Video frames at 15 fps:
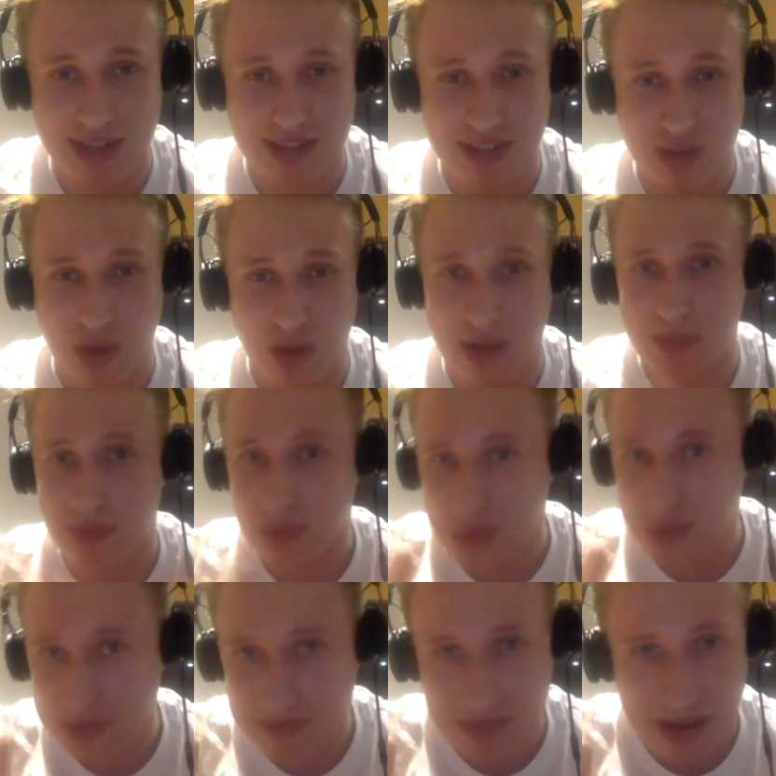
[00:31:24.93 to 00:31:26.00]
this is quite
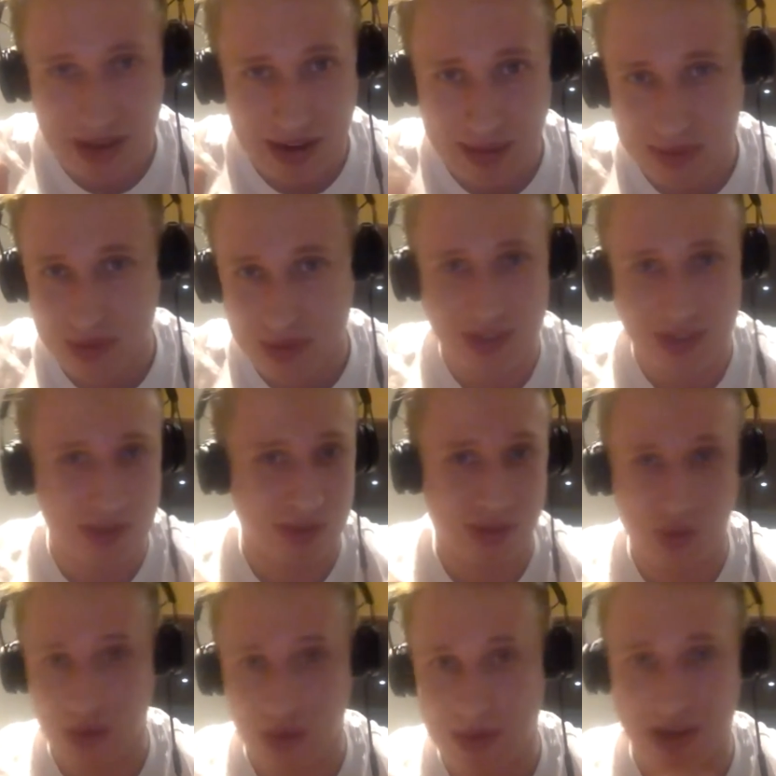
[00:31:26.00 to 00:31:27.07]
broad. Um, so if you just want
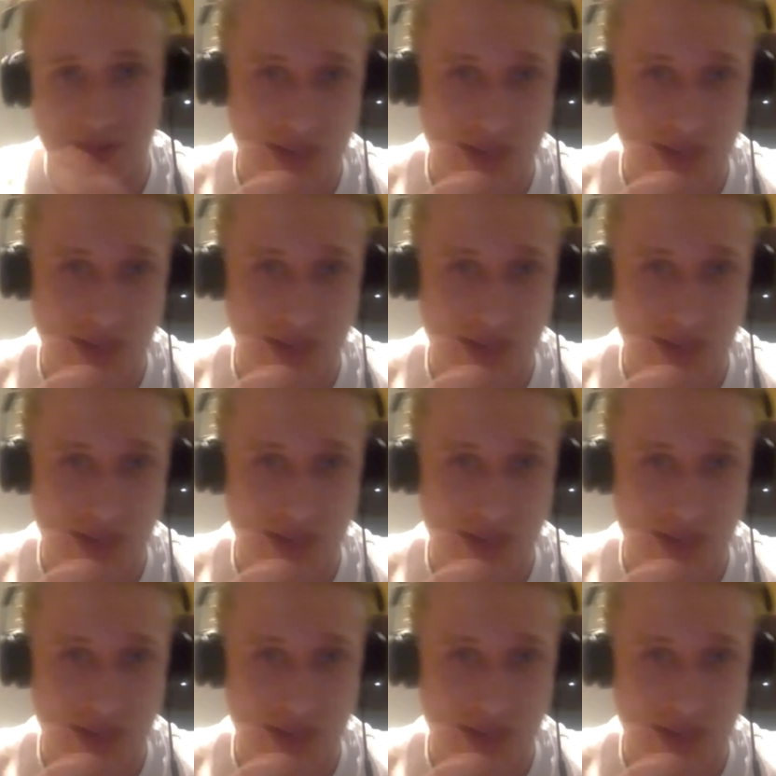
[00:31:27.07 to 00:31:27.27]
to talk about a